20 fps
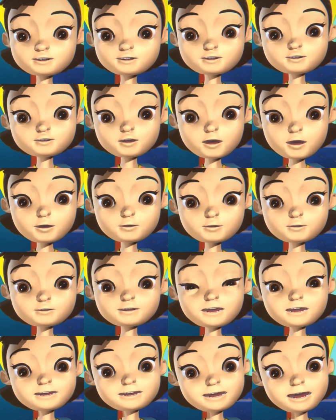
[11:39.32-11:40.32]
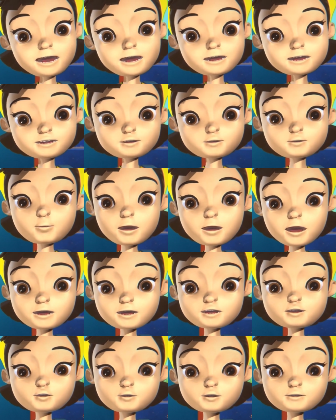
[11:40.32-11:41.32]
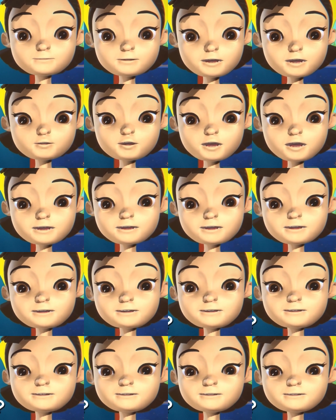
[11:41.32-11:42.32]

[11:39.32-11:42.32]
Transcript: Did you know that you can get underwater noise pollution?